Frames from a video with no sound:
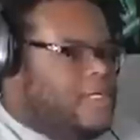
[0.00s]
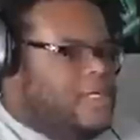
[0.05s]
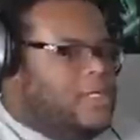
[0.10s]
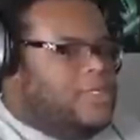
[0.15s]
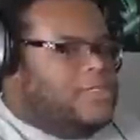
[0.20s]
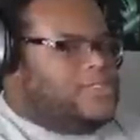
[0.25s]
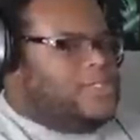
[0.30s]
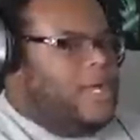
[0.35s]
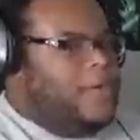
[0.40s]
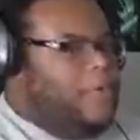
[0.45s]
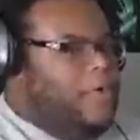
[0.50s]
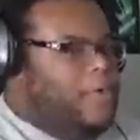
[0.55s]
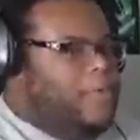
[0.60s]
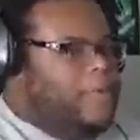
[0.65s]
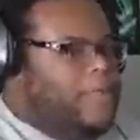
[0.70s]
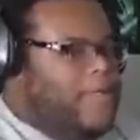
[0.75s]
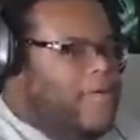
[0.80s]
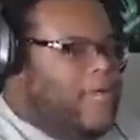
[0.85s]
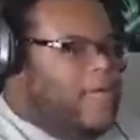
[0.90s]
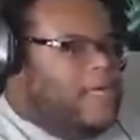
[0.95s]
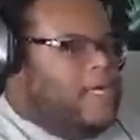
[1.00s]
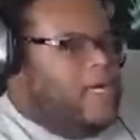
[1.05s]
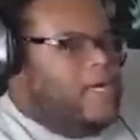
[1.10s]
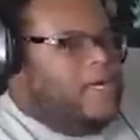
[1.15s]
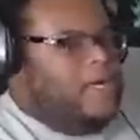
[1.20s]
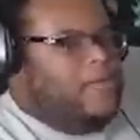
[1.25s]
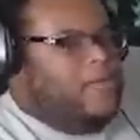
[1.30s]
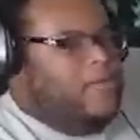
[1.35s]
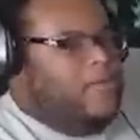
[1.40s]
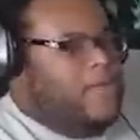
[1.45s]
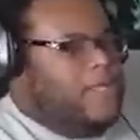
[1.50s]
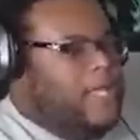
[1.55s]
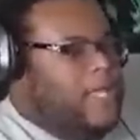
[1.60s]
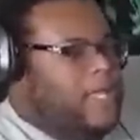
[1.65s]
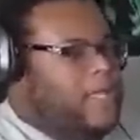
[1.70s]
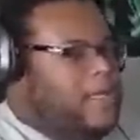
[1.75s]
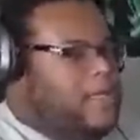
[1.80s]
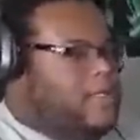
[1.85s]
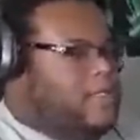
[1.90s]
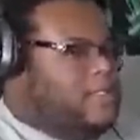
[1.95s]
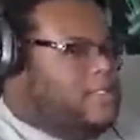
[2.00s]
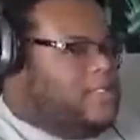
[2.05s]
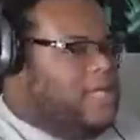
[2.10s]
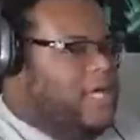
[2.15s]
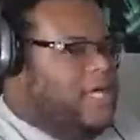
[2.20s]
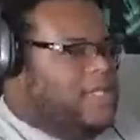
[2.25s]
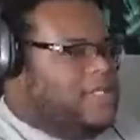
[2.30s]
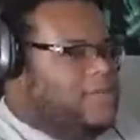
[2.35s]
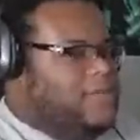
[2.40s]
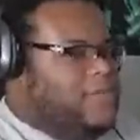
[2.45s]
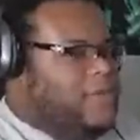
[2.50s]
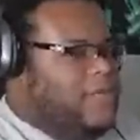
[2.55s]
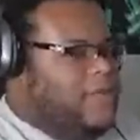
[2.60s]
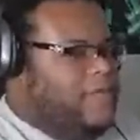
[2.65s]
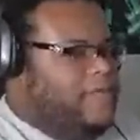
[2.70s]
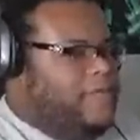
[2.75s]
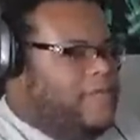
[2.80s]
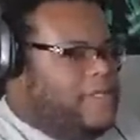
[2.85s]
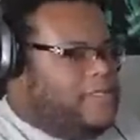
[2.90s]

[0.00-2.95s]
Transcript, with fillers: So I'm hoping that uh, when they decide to really fix the